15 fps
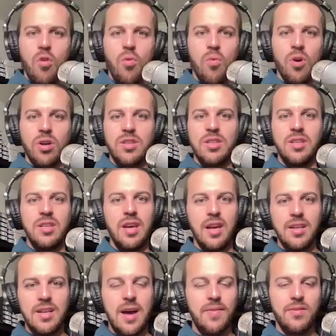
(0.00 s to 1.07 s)
the work to
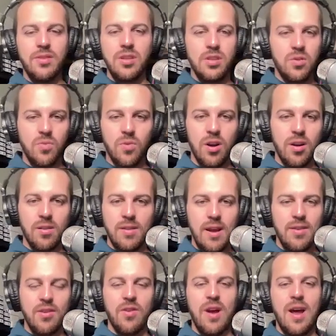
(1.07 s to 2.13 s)
get obviously to where
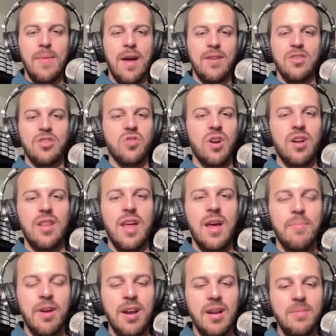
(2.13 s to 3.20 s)
you're at. Not discrediting that
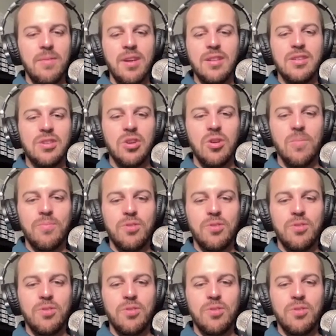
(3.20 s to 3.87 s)
by any means, too.